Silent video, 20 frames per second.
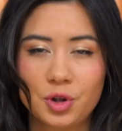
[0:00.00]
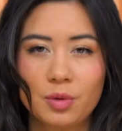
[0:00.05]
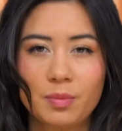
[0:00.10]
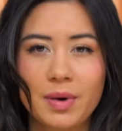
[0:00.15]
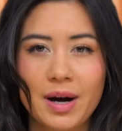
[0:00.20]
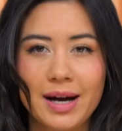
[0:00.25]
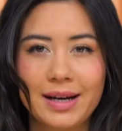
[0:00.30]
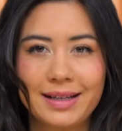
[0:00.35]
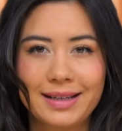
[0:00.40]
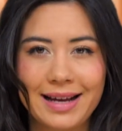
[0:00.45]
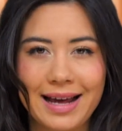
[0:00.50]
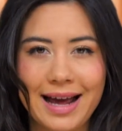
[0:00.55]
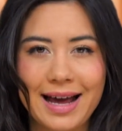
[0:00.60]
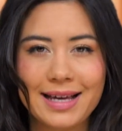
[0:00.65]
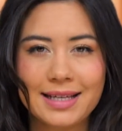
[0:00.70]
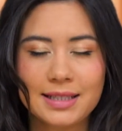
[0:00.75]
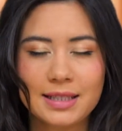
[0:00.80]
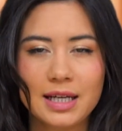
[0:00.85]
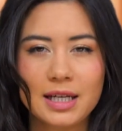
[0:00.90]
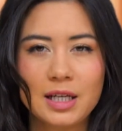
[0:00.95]
Joe Biden
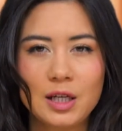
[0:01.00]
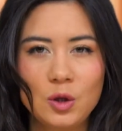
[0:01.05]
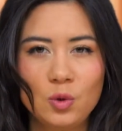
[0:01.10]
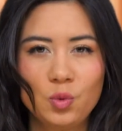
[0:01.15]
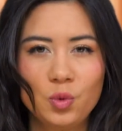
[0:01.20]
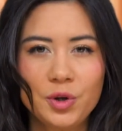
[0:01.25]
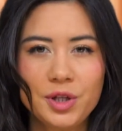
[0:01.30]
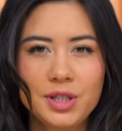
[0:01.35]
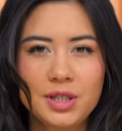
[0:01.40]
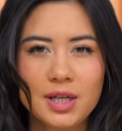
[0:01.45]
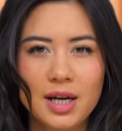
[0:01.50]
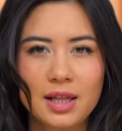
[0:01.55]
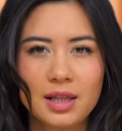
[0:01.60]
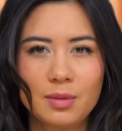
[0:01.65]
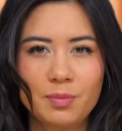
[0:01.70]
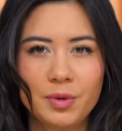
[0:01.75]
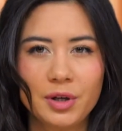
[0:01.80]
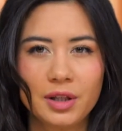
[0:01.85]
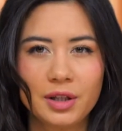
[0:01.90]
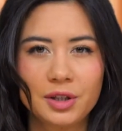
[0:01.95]
has said he would sign
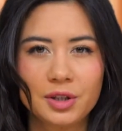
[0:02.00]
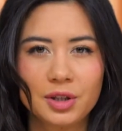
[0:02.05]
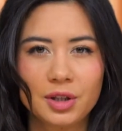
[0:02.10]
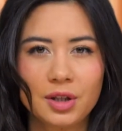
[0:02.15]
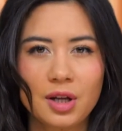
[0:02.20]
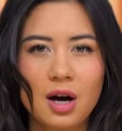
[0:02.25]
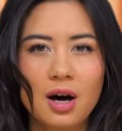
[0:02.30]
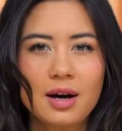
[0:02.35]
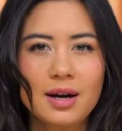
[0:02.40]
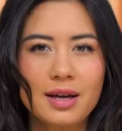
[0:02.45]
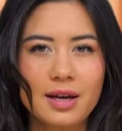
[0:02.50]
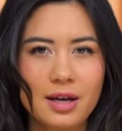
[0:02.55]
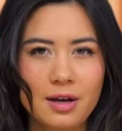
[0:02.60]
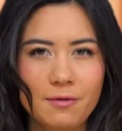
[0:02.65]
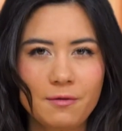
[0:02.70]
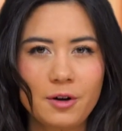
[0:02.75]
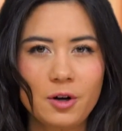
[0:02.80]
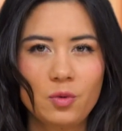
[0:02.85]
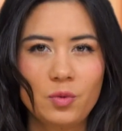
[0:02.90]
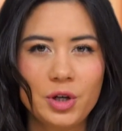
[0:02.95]
the bill into law
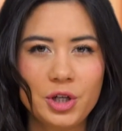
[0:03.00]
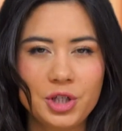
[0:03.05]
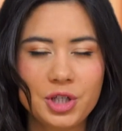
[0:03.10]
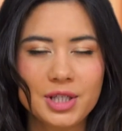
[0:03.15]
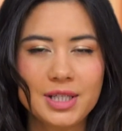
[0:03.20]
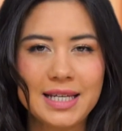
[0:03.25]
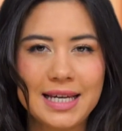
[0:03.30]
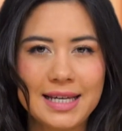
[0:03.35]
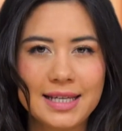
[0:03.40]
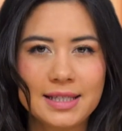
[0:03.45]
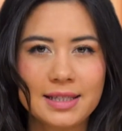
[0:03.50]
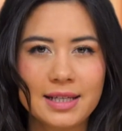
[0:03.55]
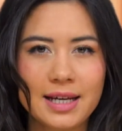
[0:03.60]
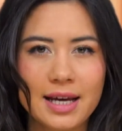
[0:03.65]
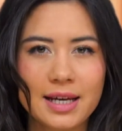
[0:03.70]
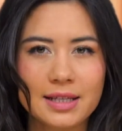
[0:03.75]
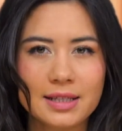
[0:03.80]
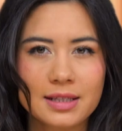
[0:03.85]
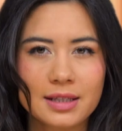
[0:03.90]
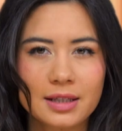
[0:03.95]
if it reaches his
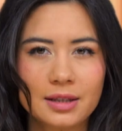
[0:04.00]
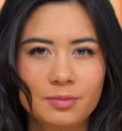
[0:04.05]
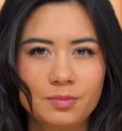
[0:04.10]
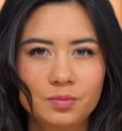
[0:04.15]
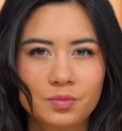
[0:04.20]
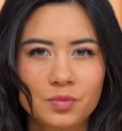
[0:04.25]
desk.